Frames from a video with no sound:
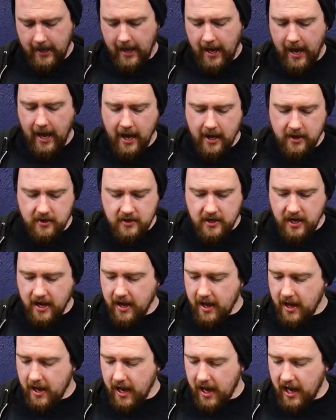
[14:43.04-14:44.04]
And
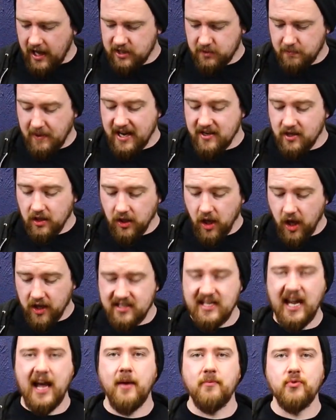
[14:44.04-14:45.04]
I spend a lot of
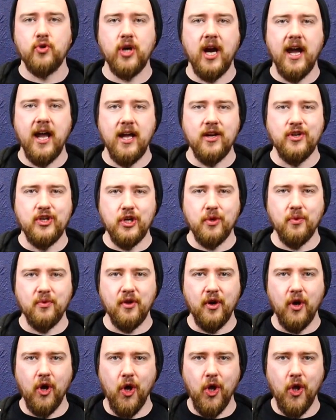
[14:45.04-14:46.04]
time trying to do
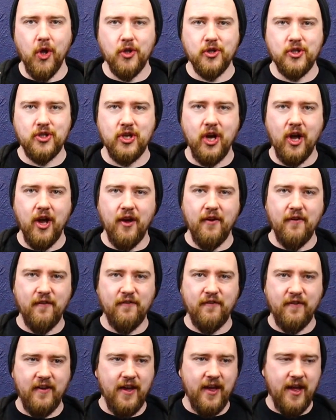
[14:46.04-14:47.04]
the whole sort
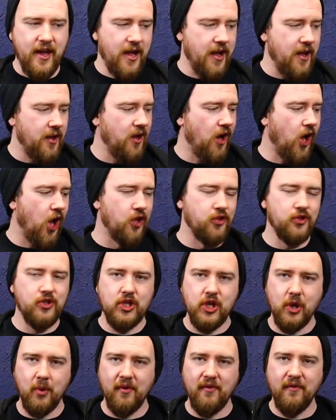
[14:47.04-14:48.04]
of on
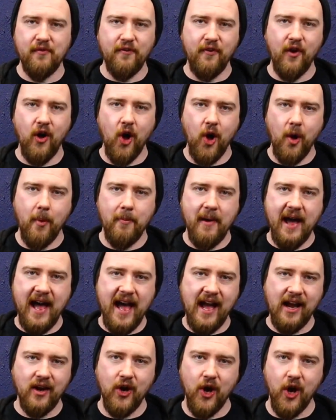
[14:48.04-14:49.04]
2 and 4
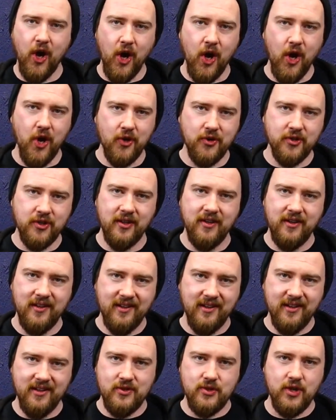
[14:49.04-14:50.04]
bar chord
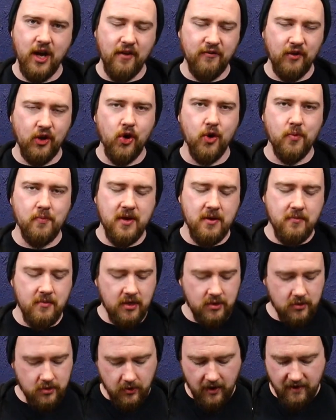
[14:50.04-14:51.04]
sort of
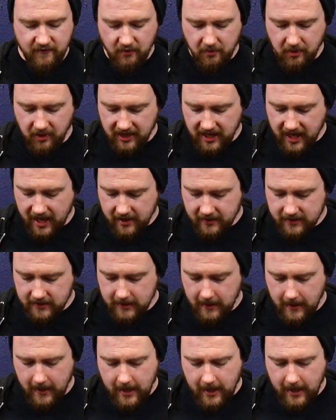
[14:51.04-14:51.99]
accompaniment to everybody else.